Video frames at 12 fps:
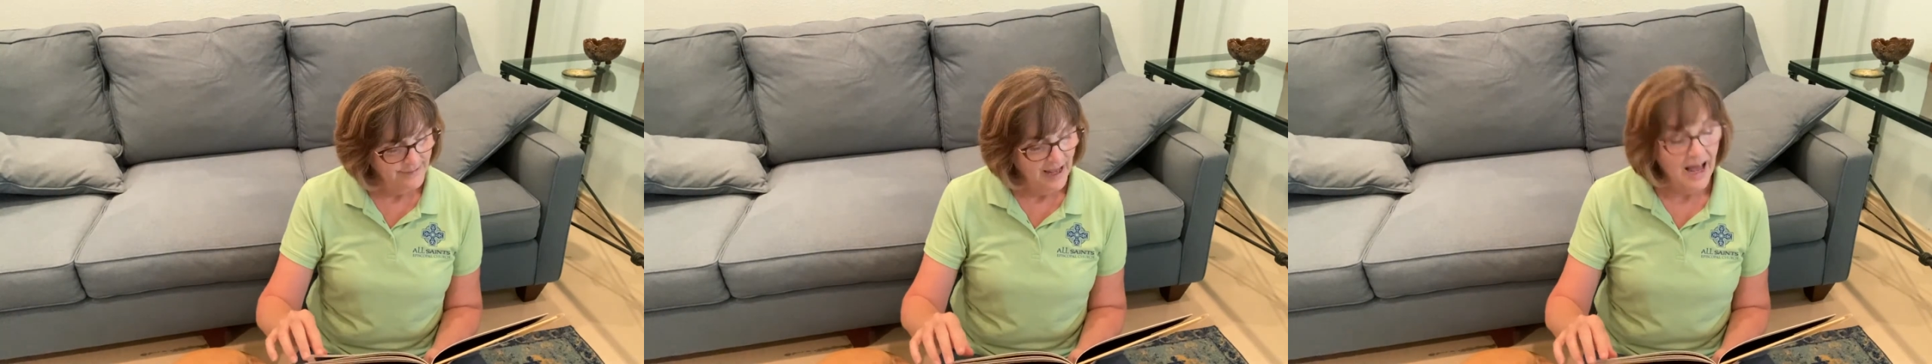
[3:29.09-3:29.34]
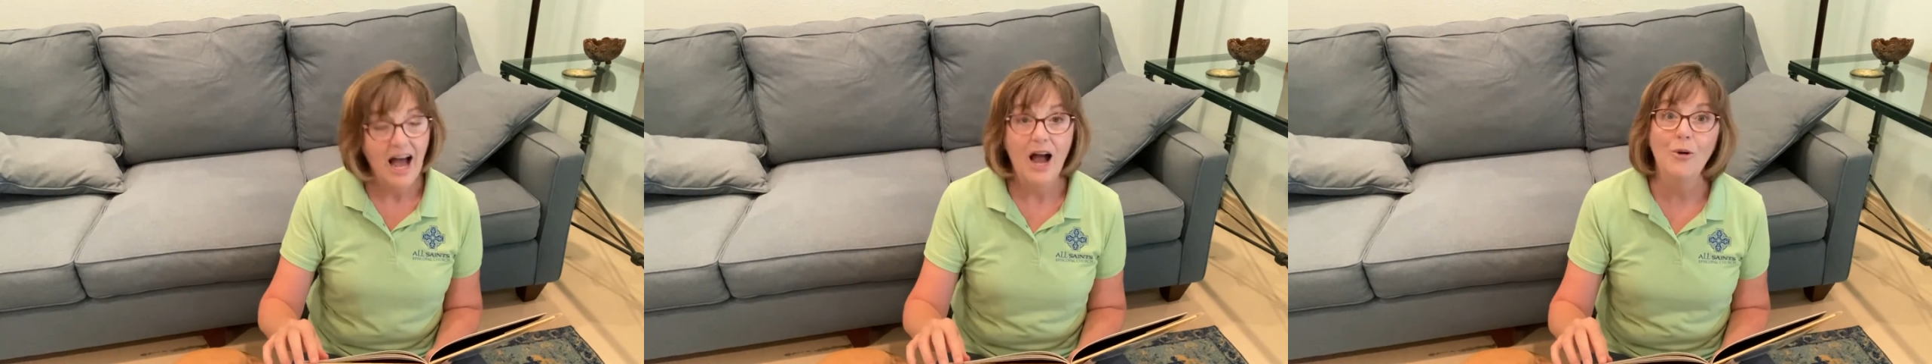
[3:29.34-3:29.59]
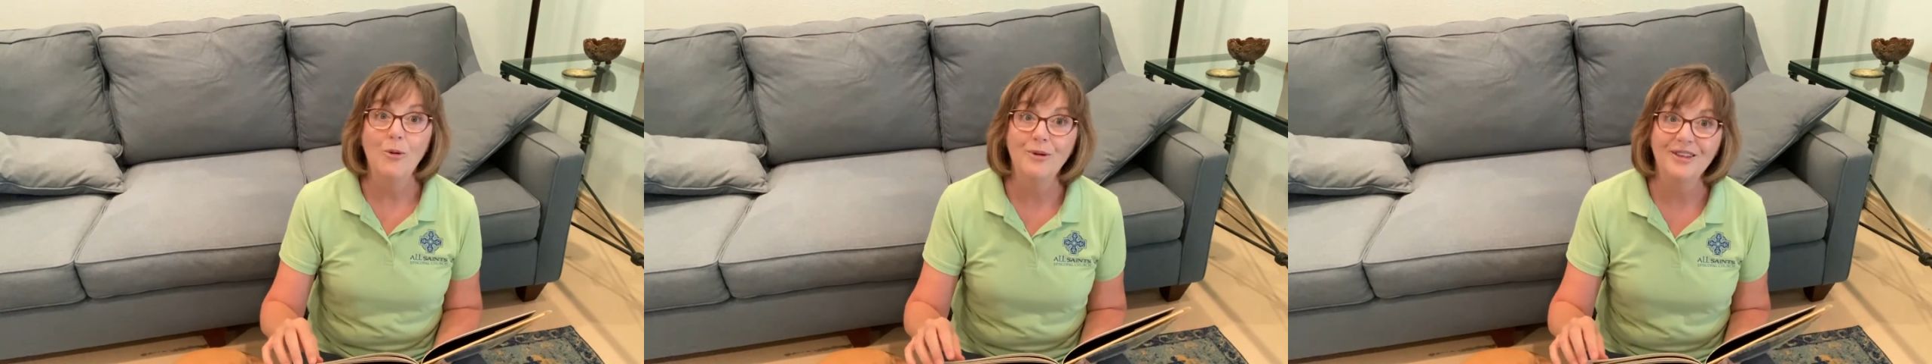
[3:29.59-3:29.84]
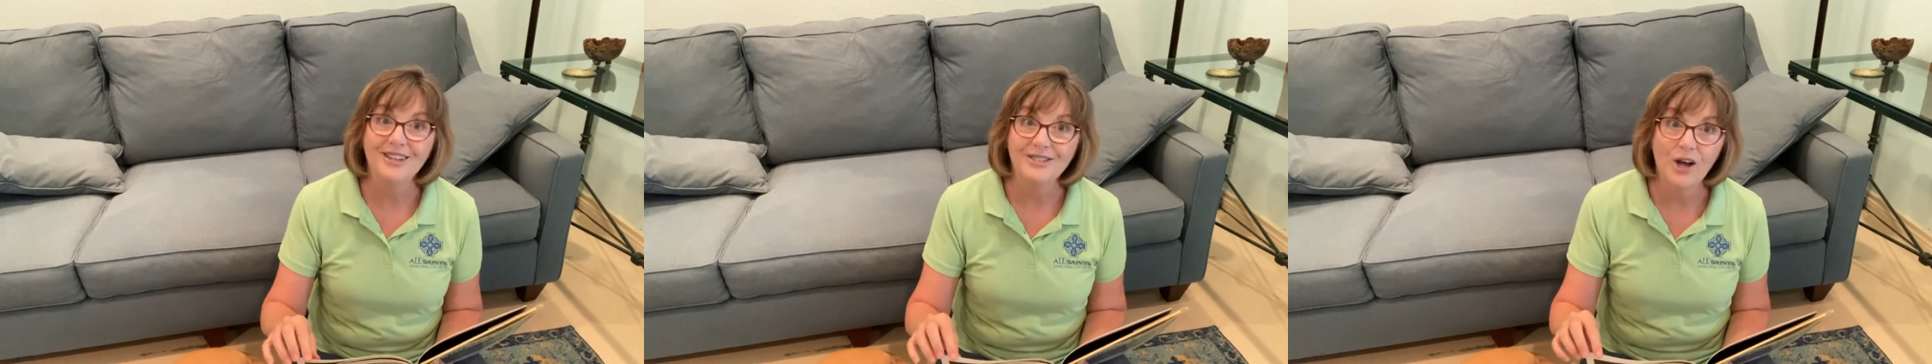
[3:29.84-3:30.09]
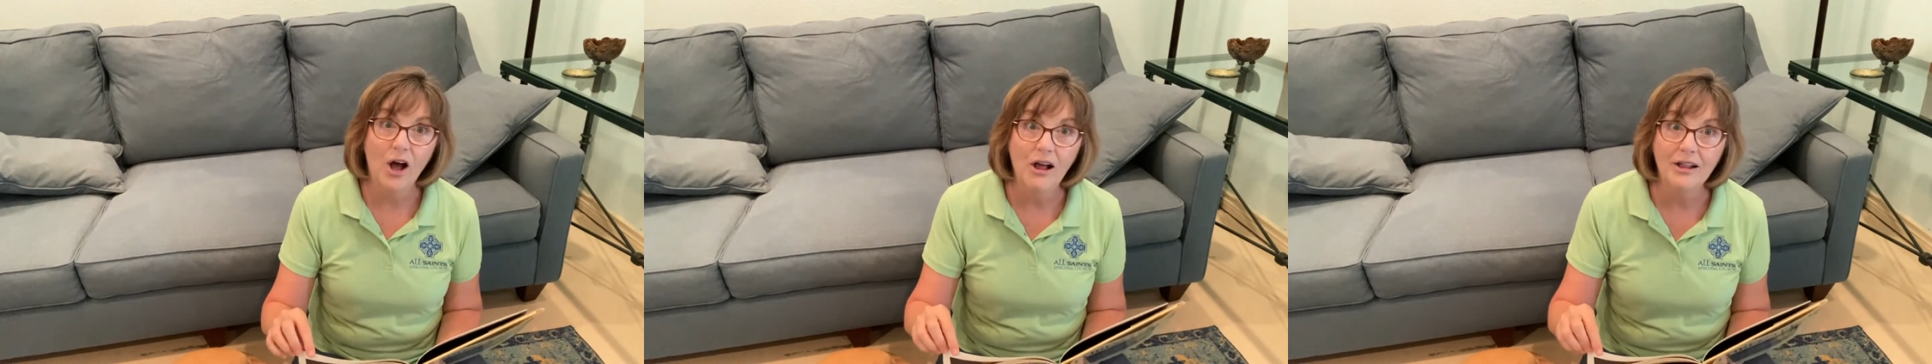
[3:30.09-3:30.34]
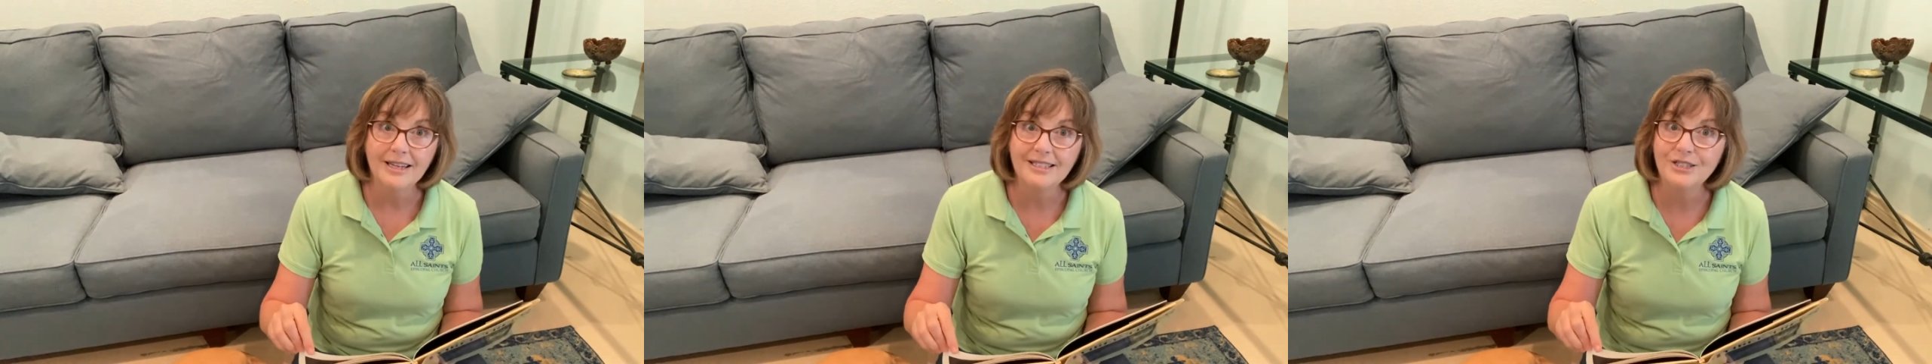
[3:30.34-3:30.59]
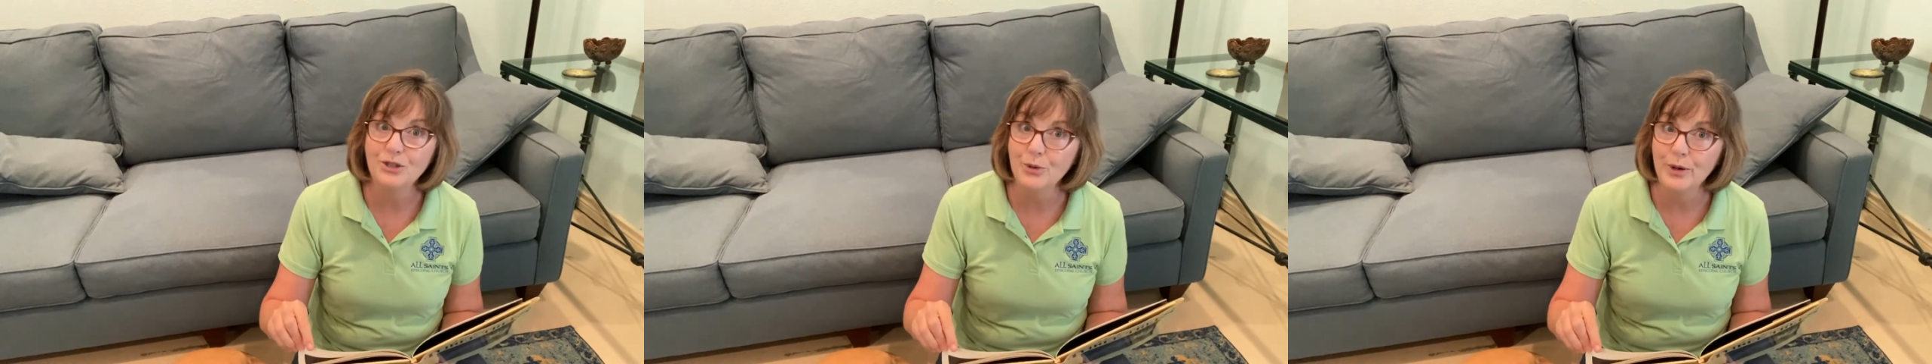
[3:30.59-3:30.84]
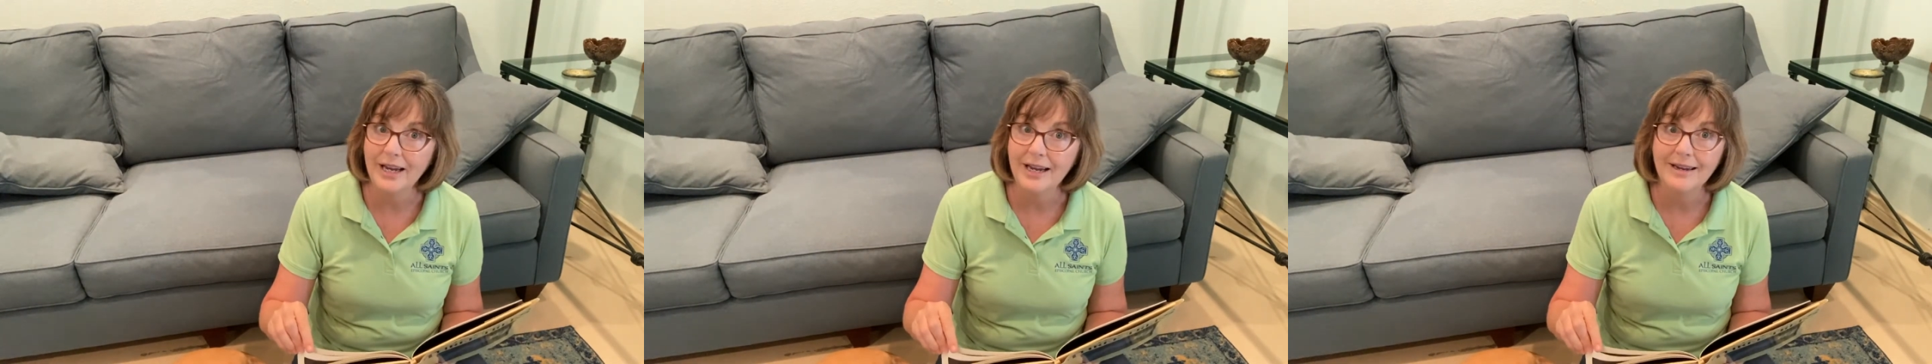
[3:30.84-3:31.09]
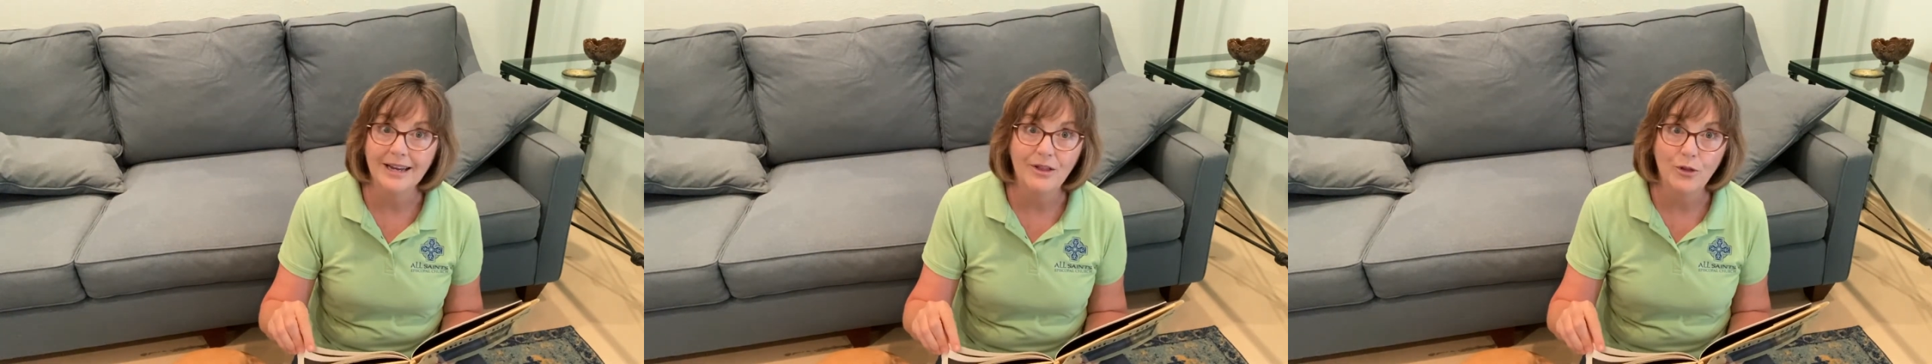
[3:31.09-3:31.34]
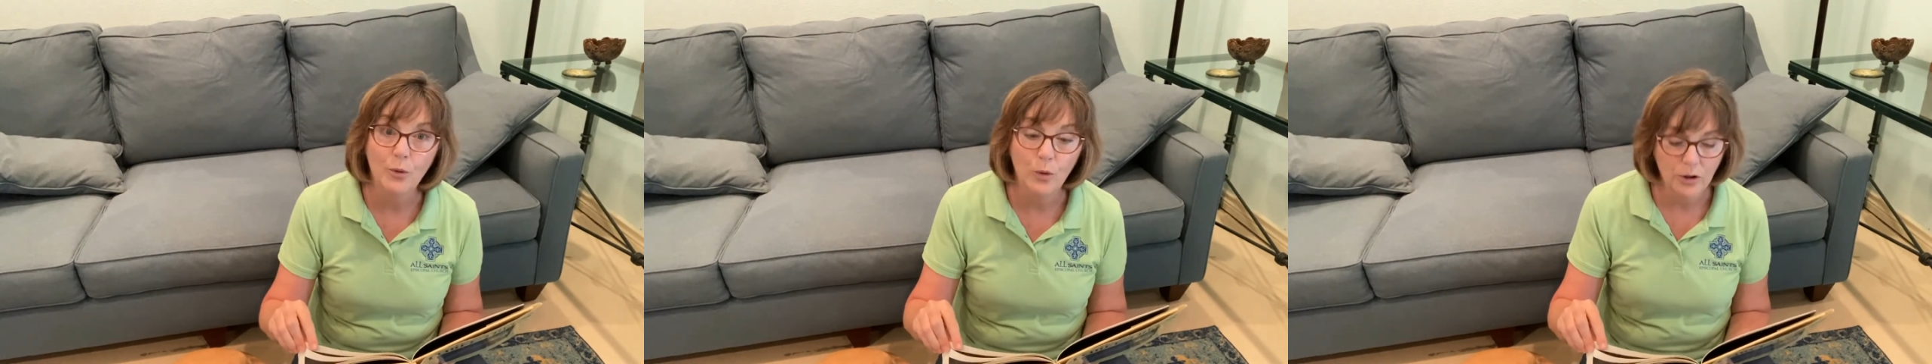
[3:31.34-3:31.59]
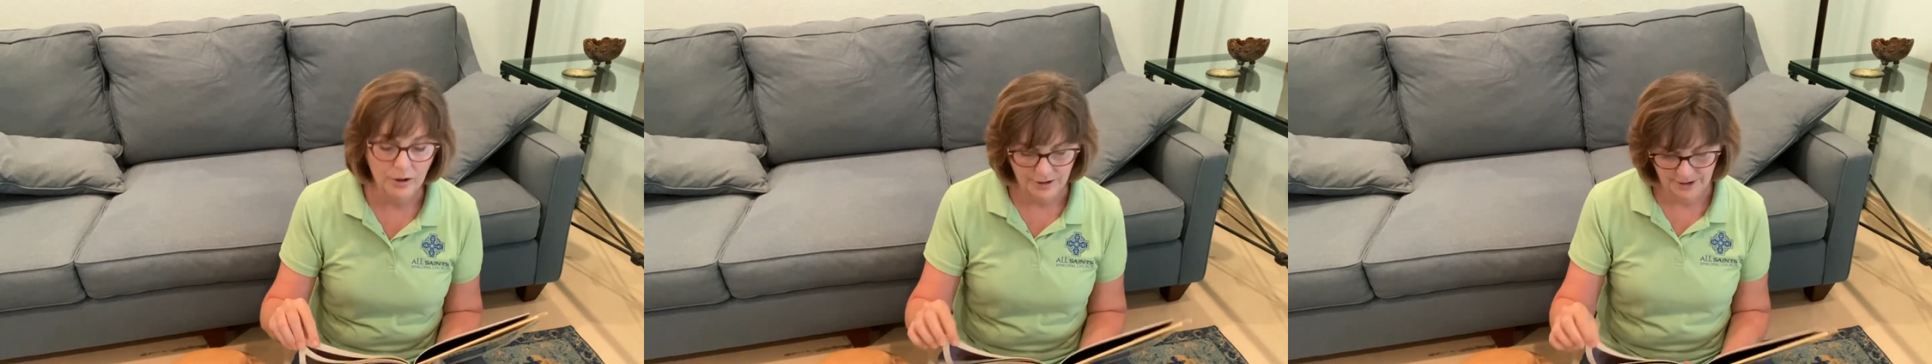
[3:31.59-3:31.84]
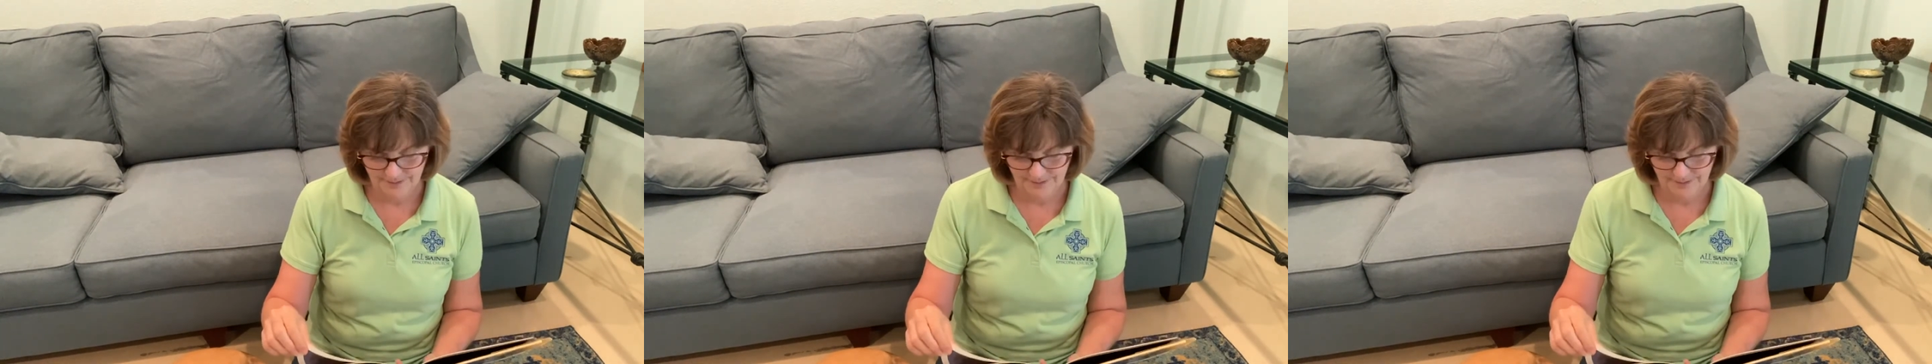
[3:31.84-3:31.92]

I will be the tallest tree in the world."